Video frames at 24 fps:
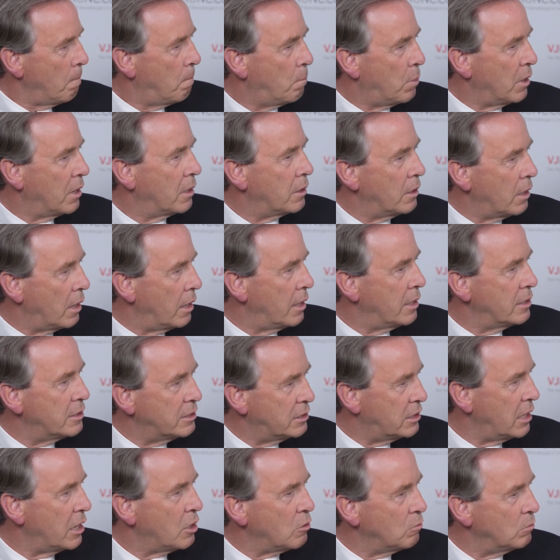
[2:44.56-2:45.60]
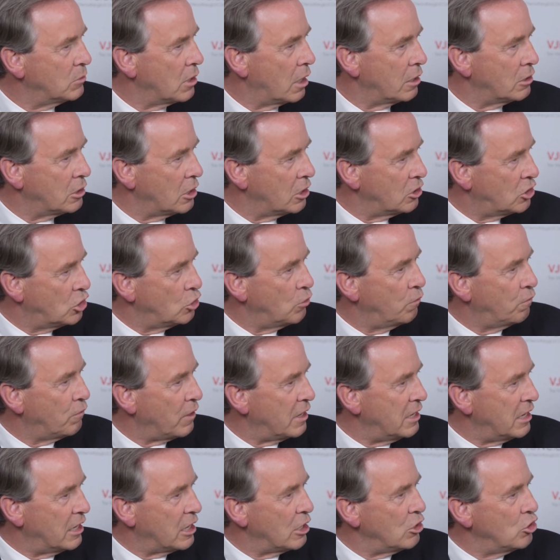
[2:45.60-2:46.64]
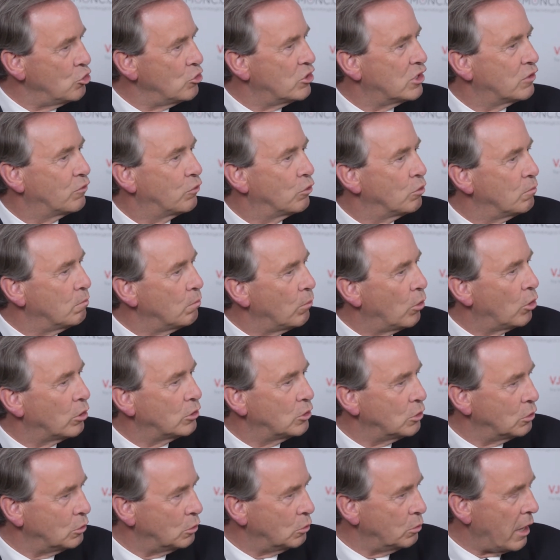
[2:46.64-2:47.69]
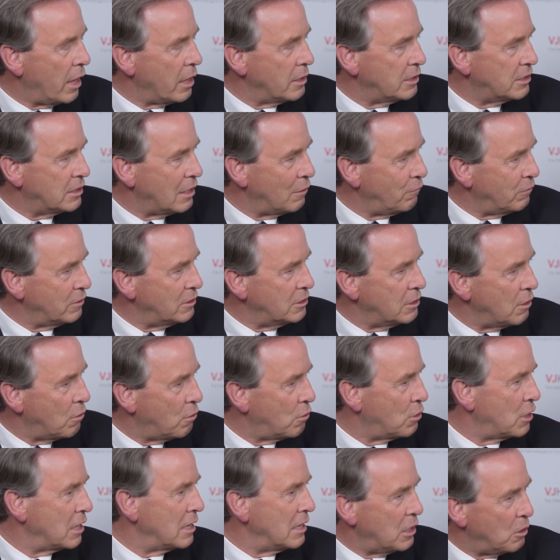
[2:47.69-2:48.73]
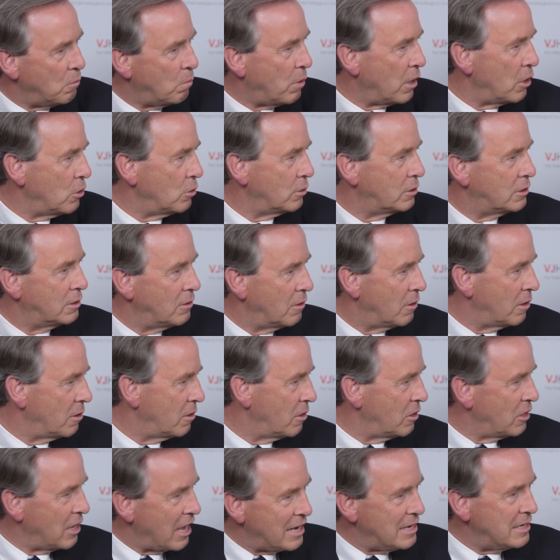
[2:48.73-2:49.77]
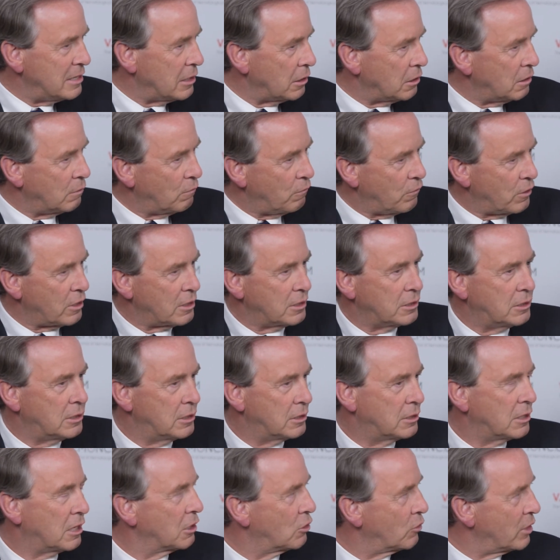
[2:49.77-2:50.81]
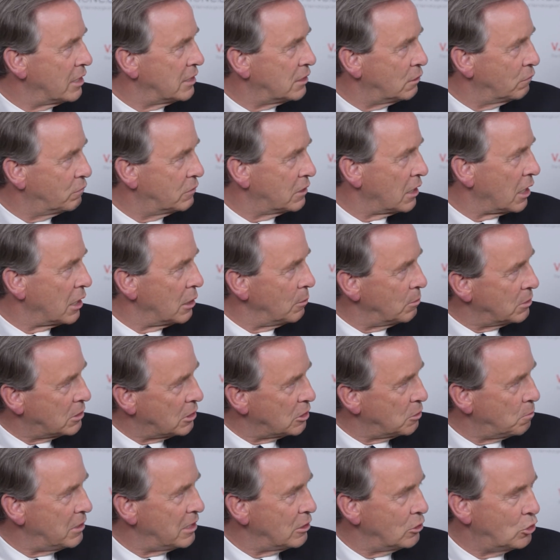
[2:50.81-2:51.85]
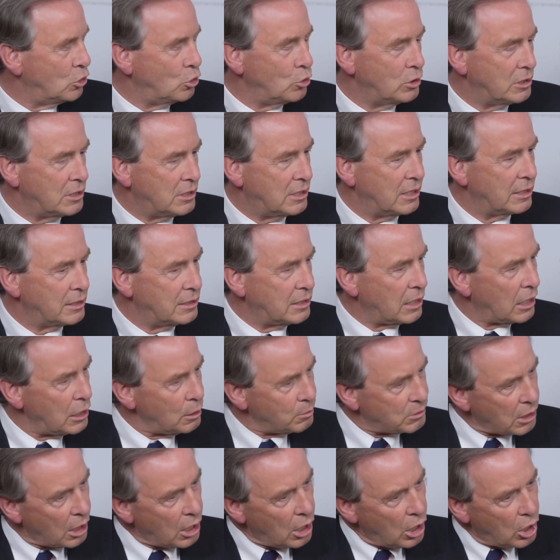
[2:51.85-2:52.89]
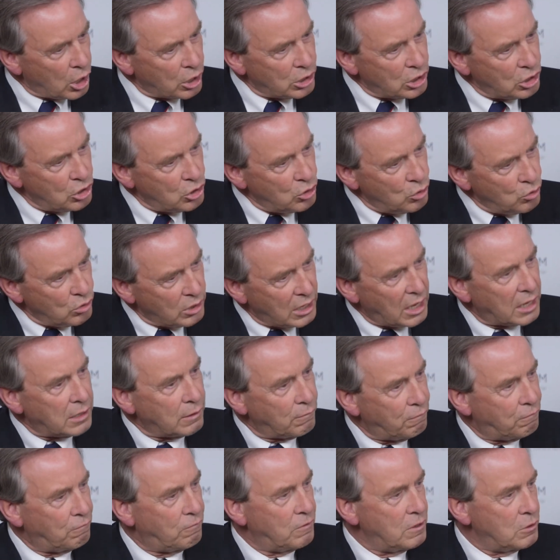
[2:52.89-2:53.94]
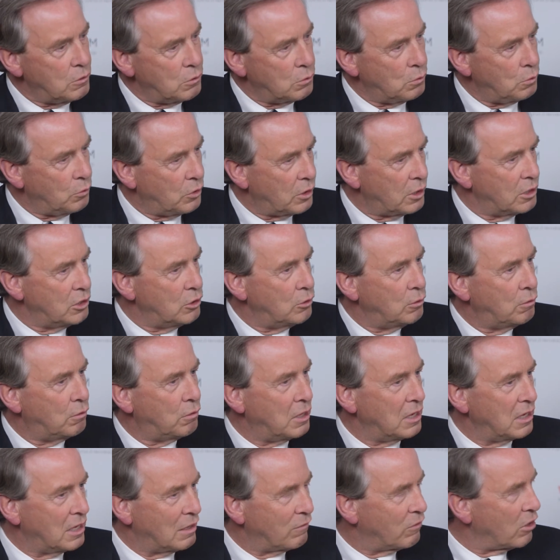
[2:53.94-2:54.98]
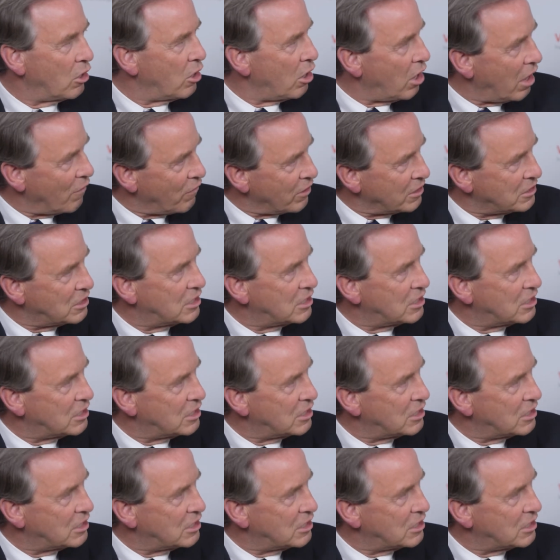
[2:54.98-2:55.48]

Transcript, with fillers: But in terms, do you find it a useful model, Stefan, to think about the indolent versus aggressive types as being two distinct types? Or do you kind of feel that you think of a